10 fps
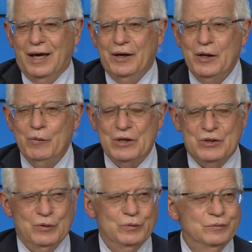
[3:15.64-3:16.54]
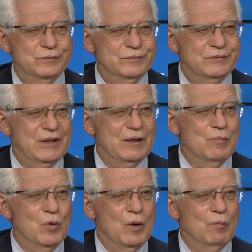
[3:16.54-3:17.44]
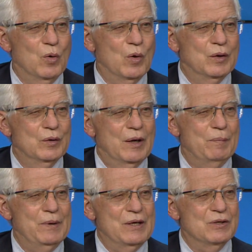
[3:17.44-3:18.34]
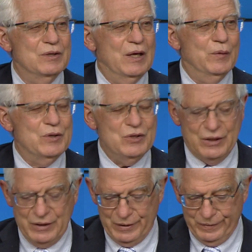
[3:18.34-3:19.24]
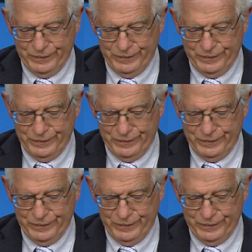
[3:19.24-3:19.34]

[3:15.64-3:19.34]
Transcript: new issue that more and more appears in our agenda.